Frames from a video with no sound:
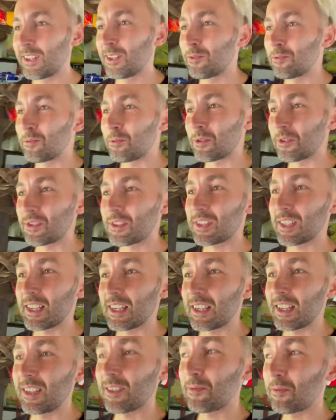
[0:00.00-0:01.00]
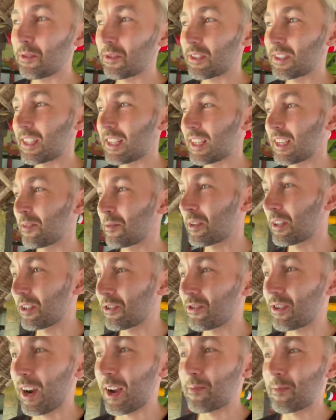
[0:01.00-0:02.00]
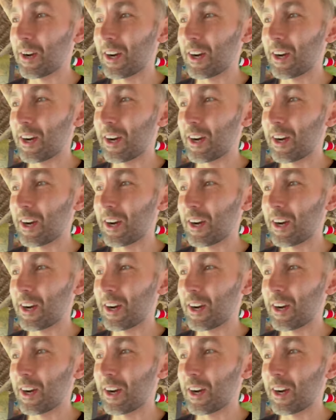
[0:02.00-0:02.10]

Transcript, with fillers: we'll see. We'll see. I'm going to try my